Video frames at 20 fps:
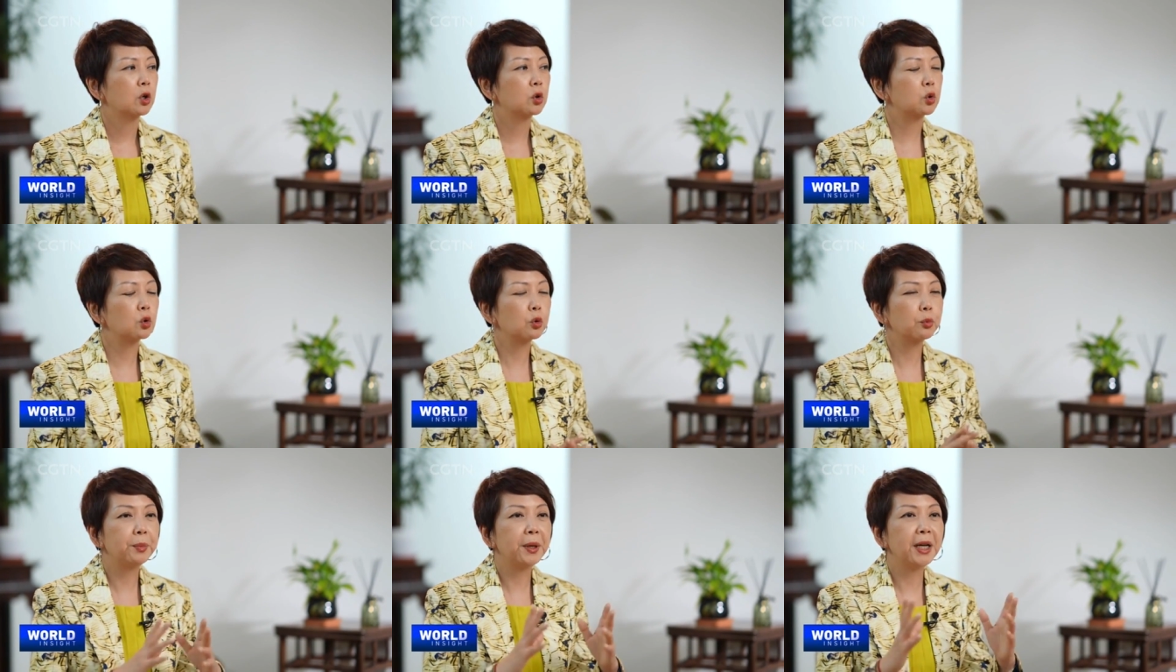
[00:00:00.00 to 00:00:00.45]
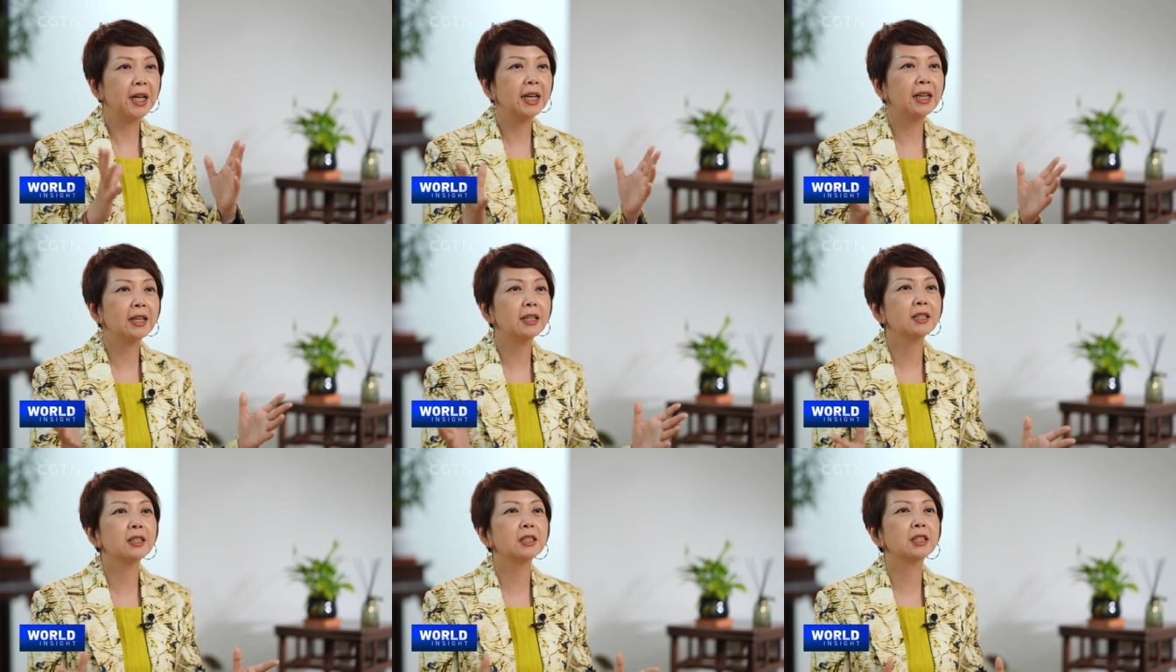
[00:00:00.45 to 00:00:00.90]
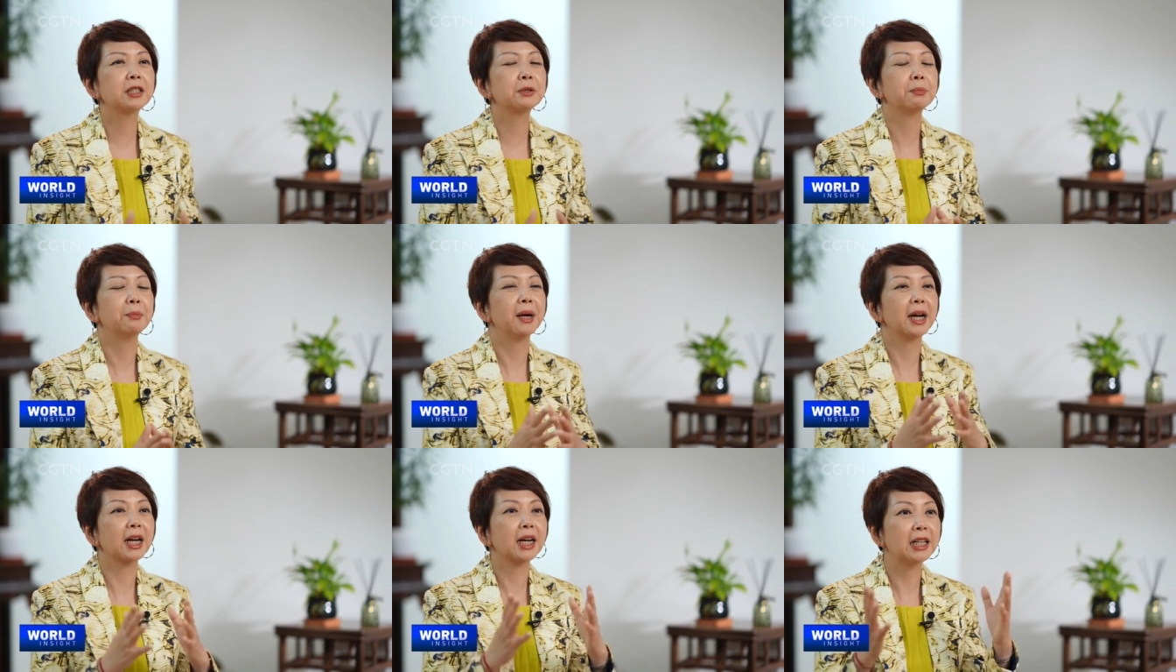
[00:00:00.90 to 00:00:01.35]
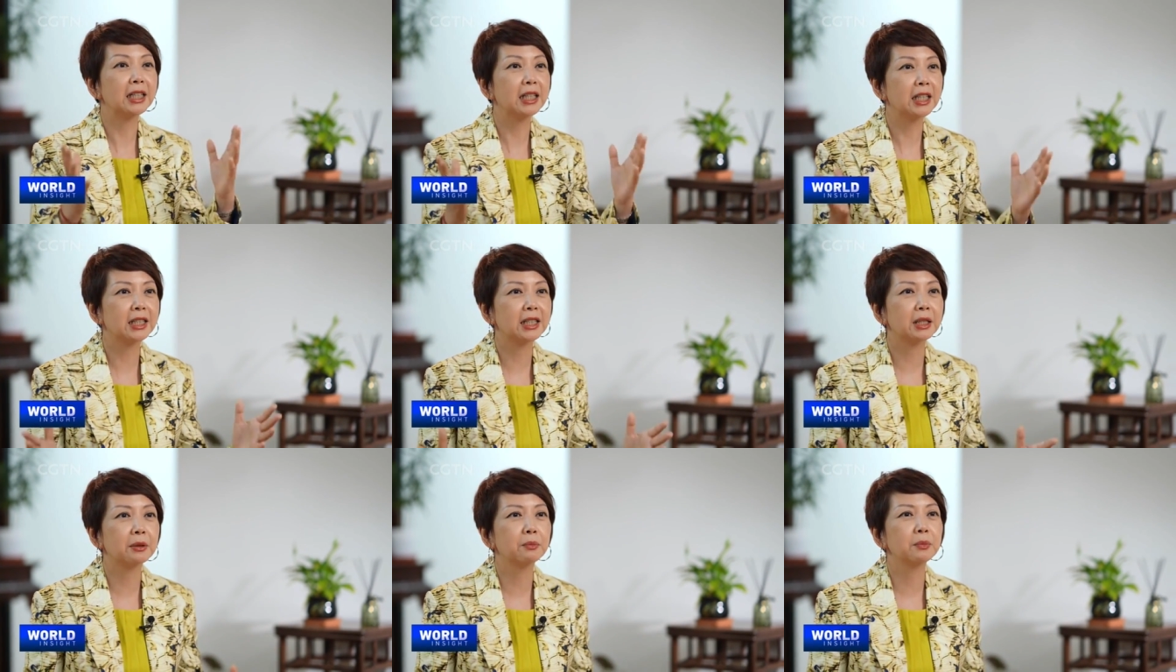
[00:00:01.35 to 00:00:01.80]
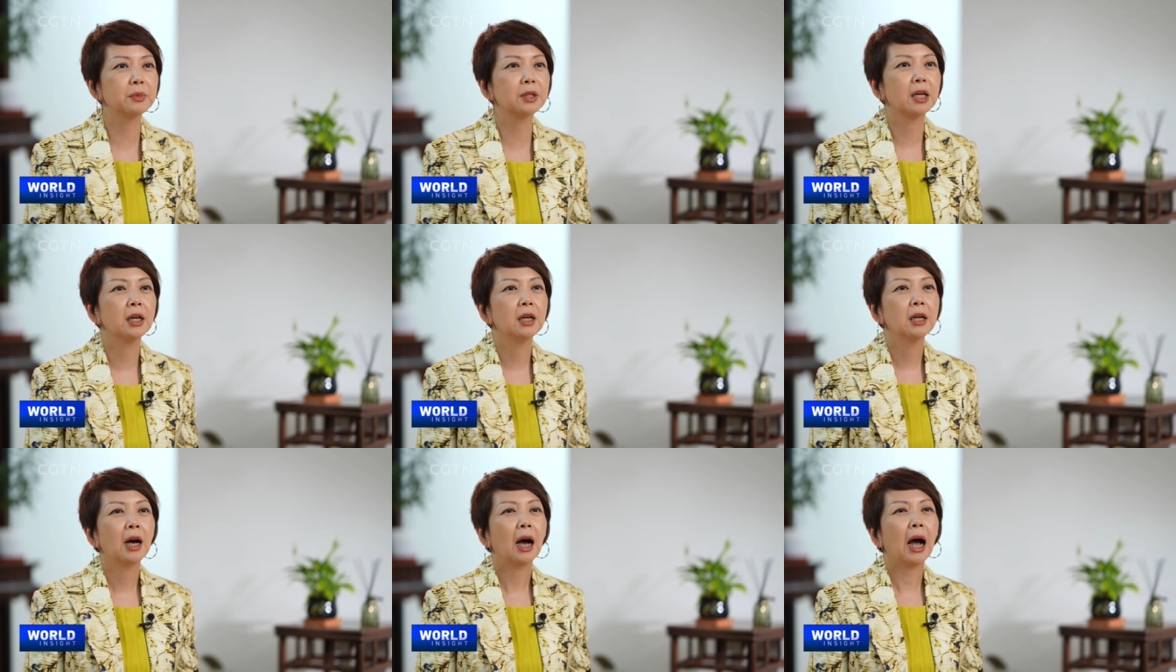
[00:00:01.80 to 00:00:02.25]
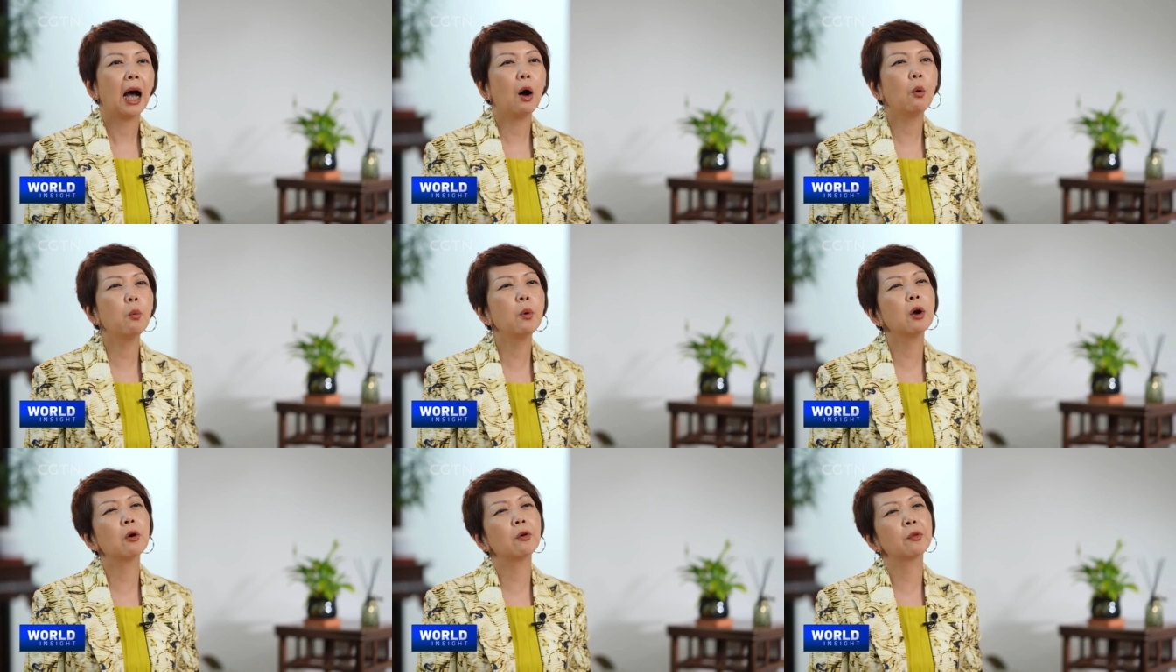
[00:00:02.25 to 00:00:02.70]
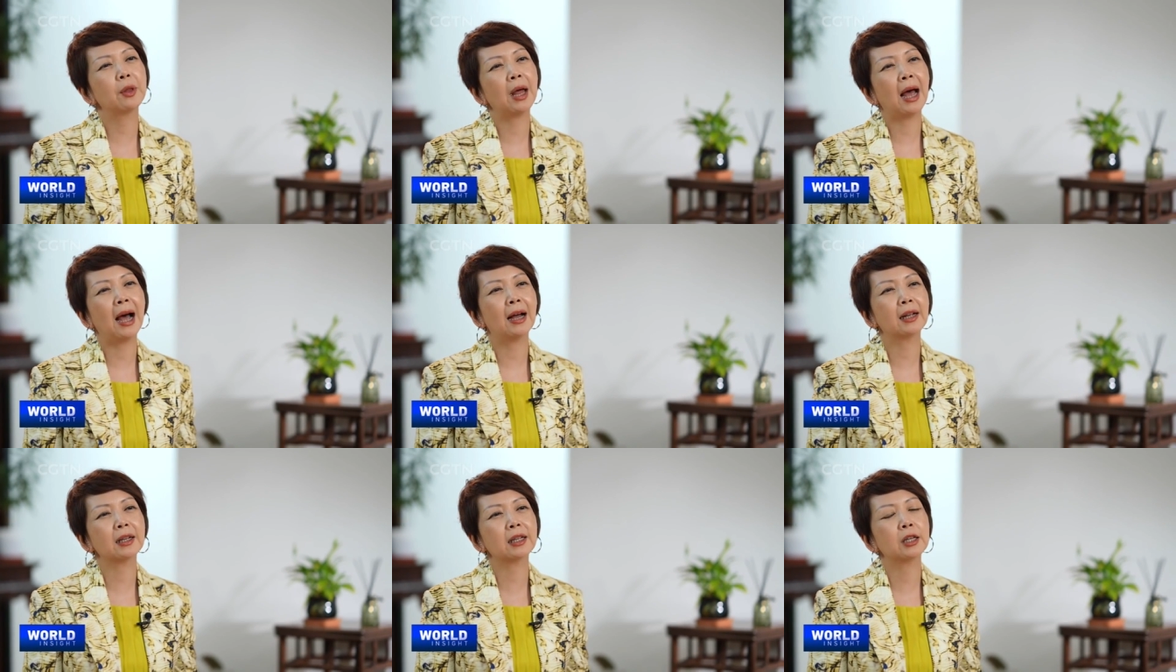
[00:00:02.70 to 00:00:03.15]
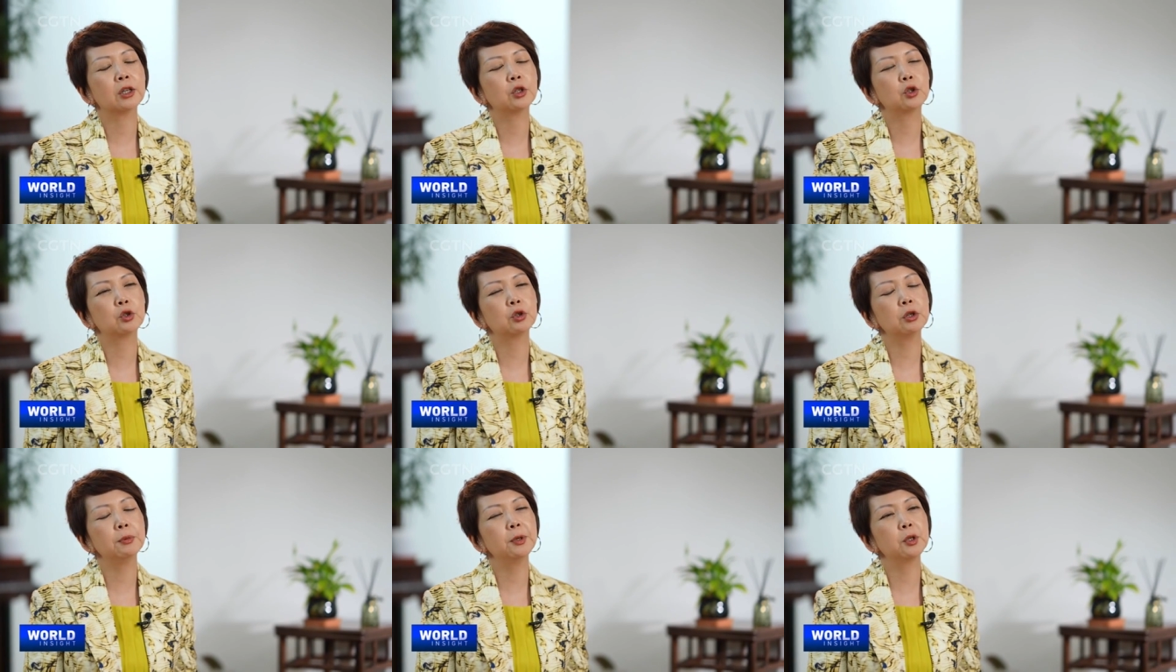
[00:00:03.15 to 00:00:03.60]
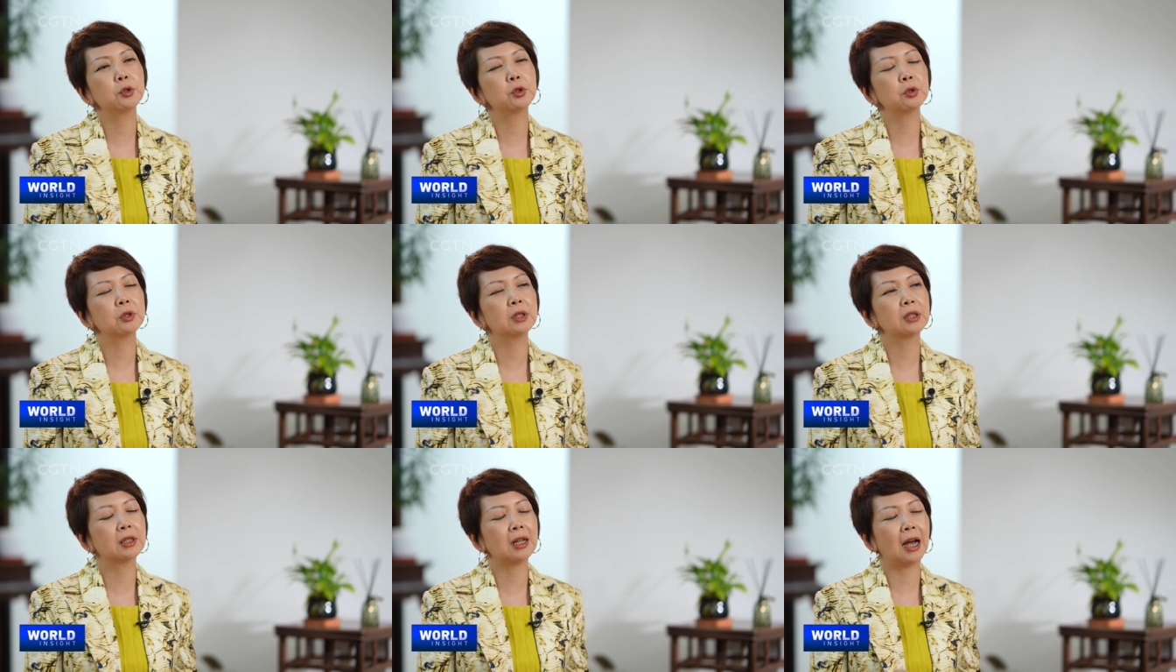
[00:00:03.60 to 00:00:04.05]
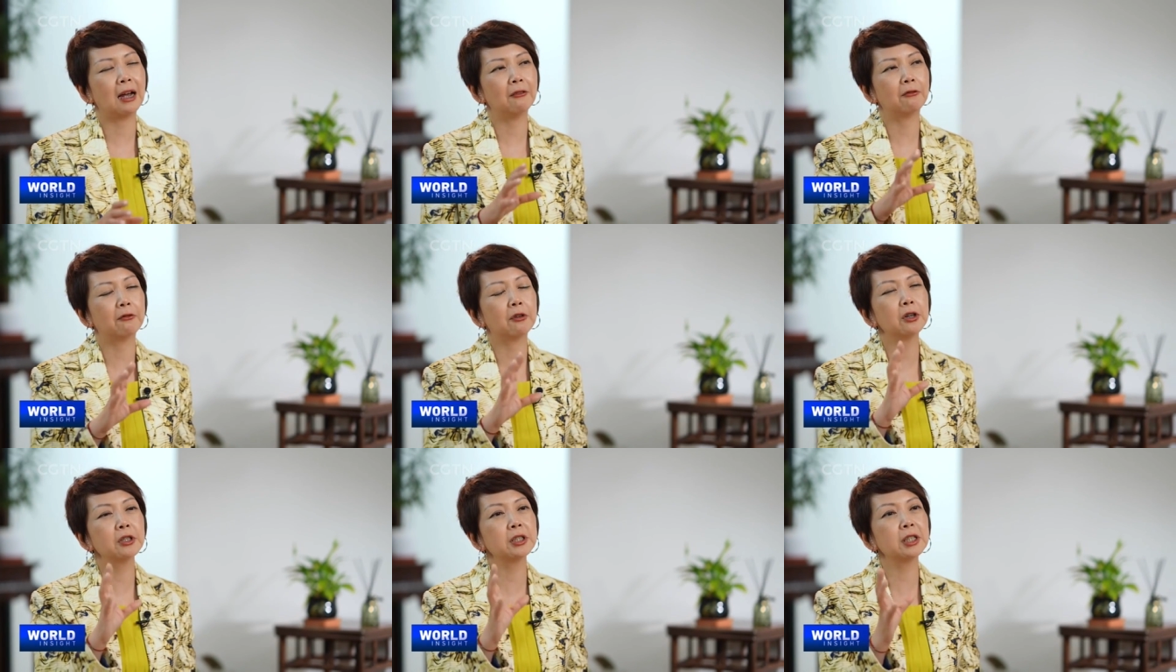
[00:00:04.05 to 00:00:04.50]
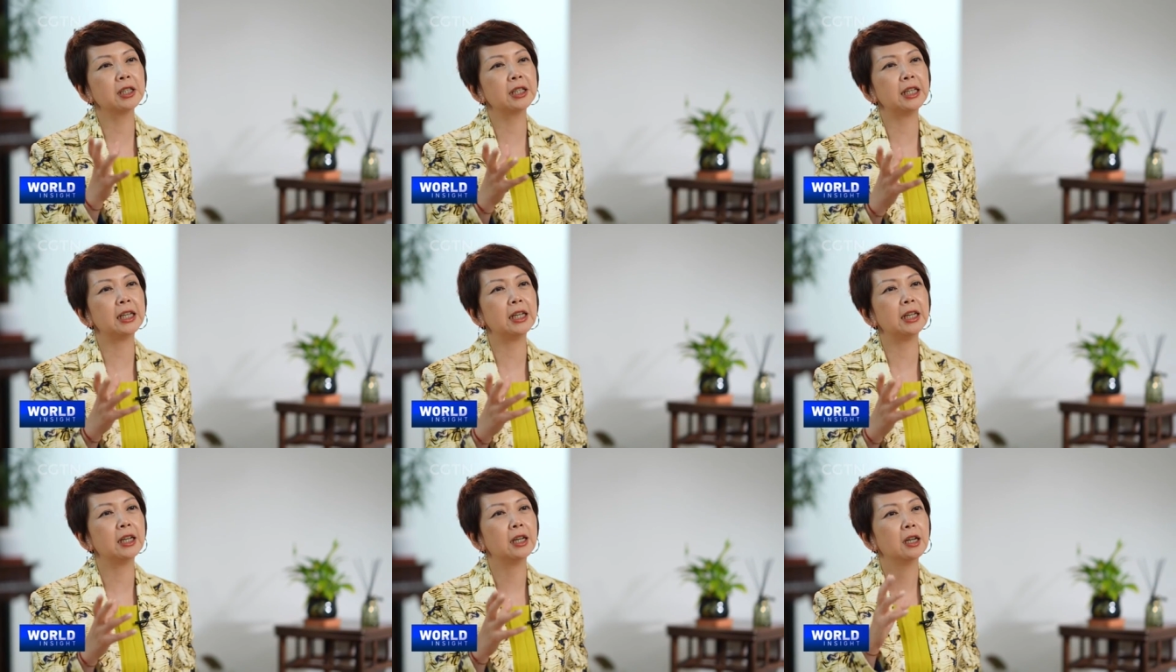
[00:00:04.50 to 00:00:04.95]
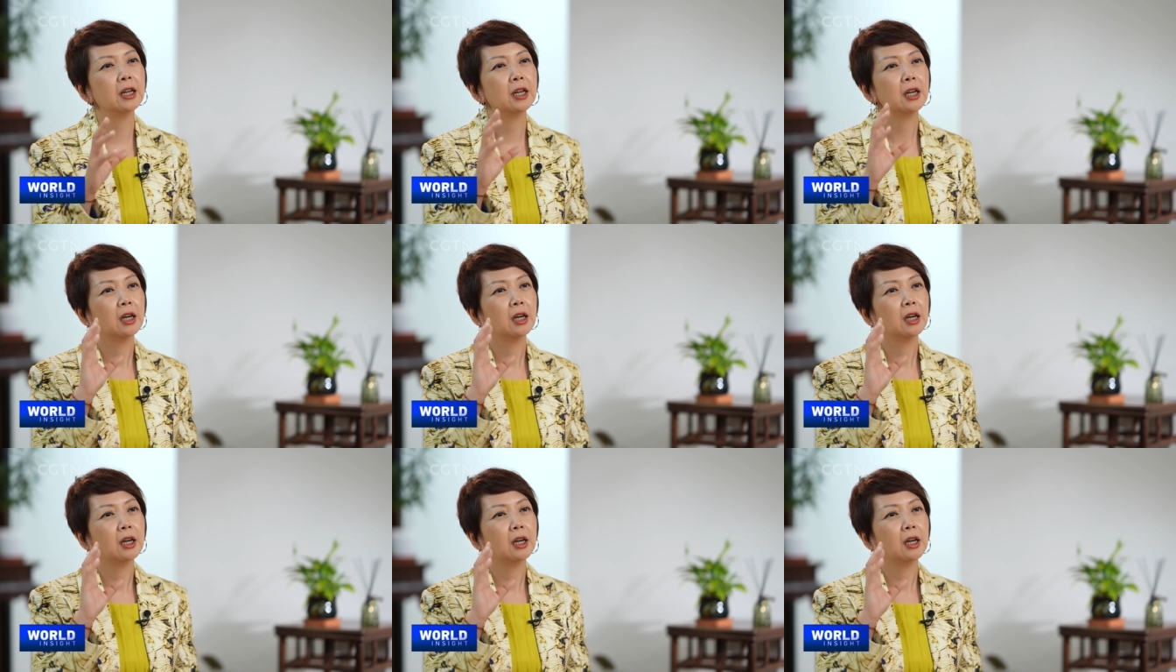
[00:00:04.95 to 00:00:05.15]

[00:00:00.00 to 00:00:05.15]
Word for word: groupings, mechanisms, how will that contribute to the diversity